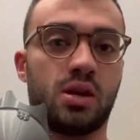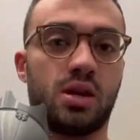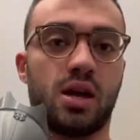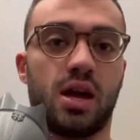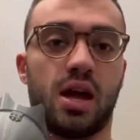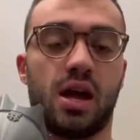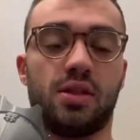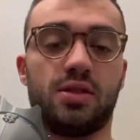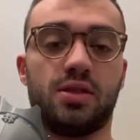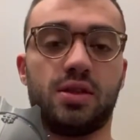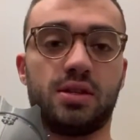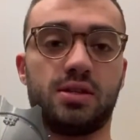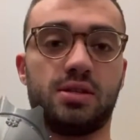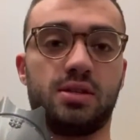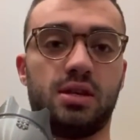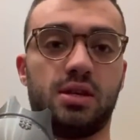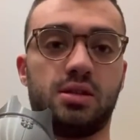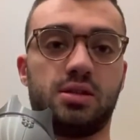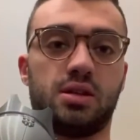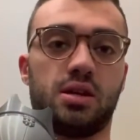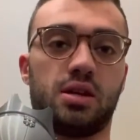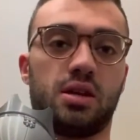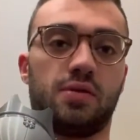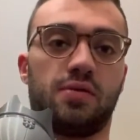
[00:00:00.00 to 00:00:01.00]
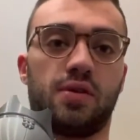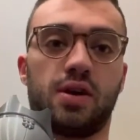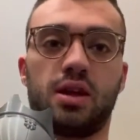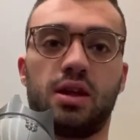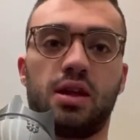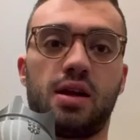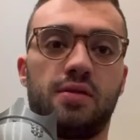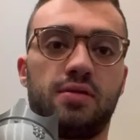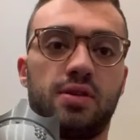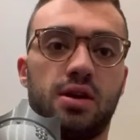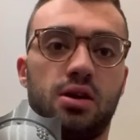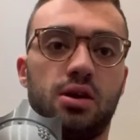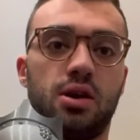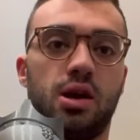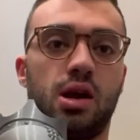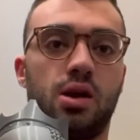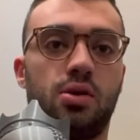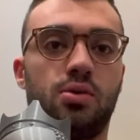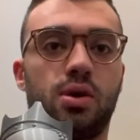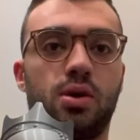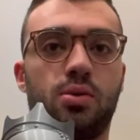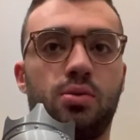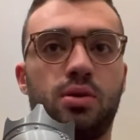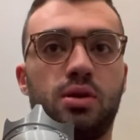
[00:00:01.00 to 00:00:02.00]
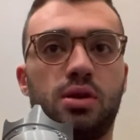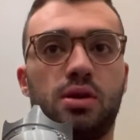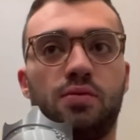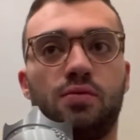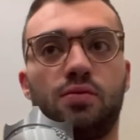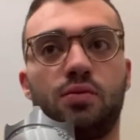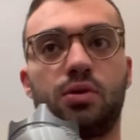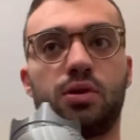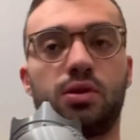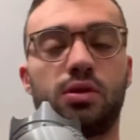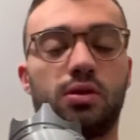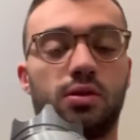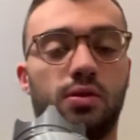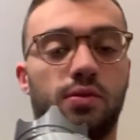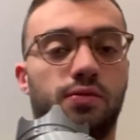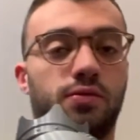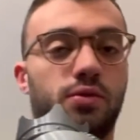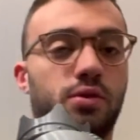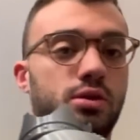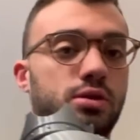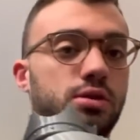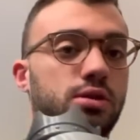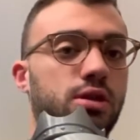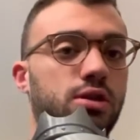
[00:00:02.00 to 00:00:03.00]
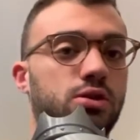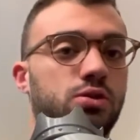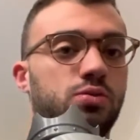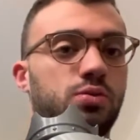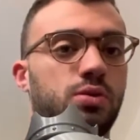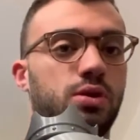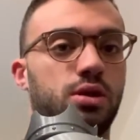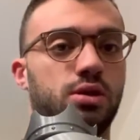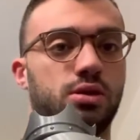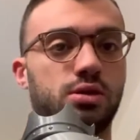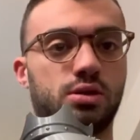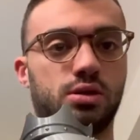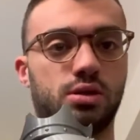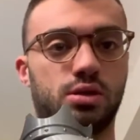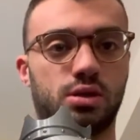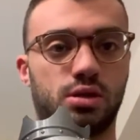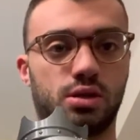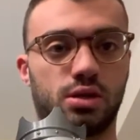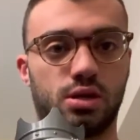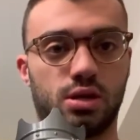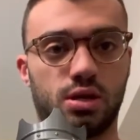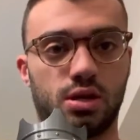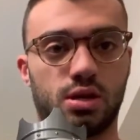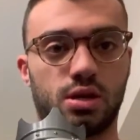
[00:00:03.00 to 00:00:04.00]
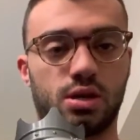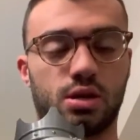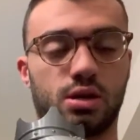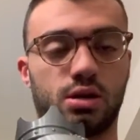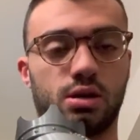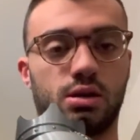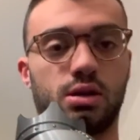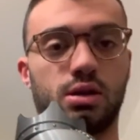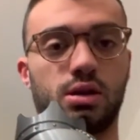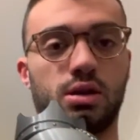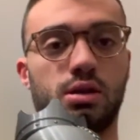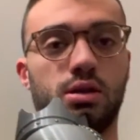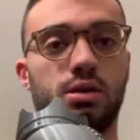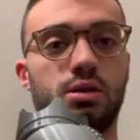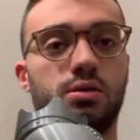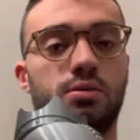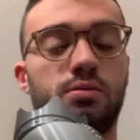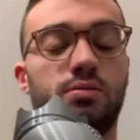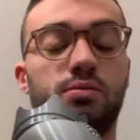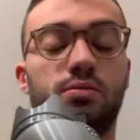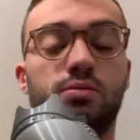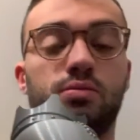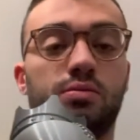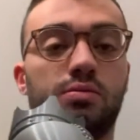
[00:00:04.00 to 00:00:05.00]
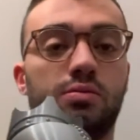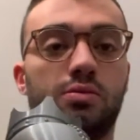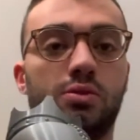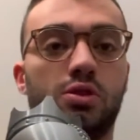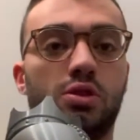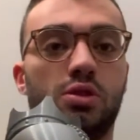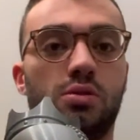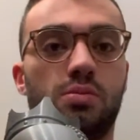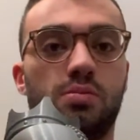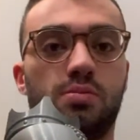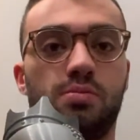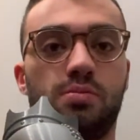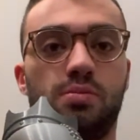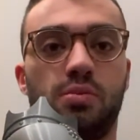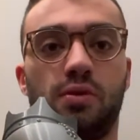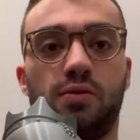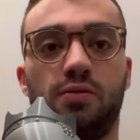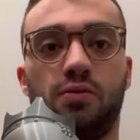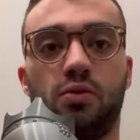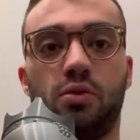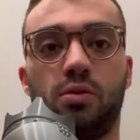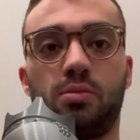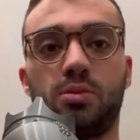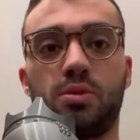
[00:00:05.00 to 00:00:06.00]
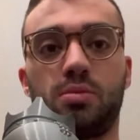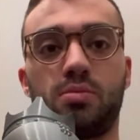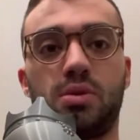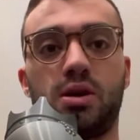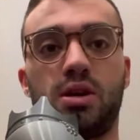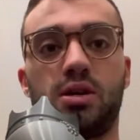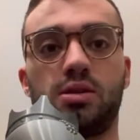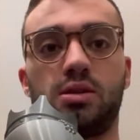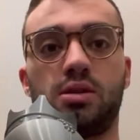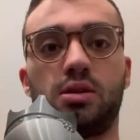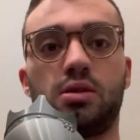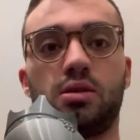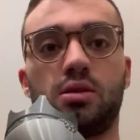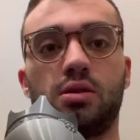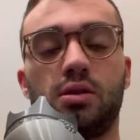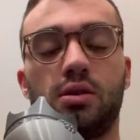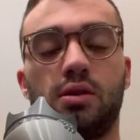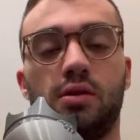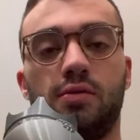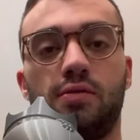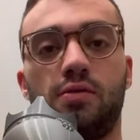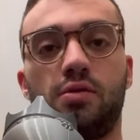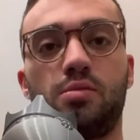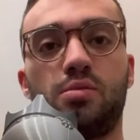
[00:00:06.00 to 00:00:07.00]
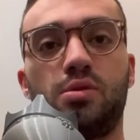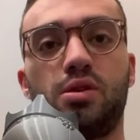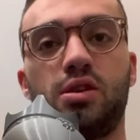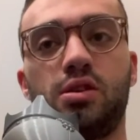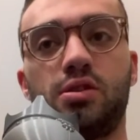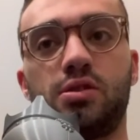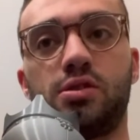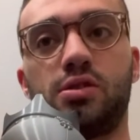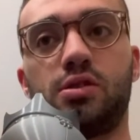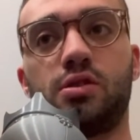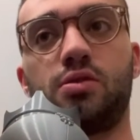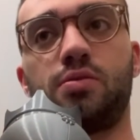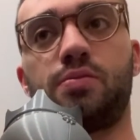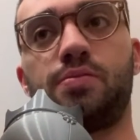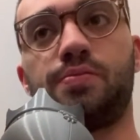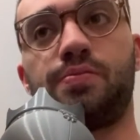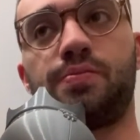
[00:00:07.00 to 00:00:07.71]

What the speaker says: And this season, if I didn't have Derrick Henry, I wouldn't have won the first 6 weeks. He just performed amazing for me. So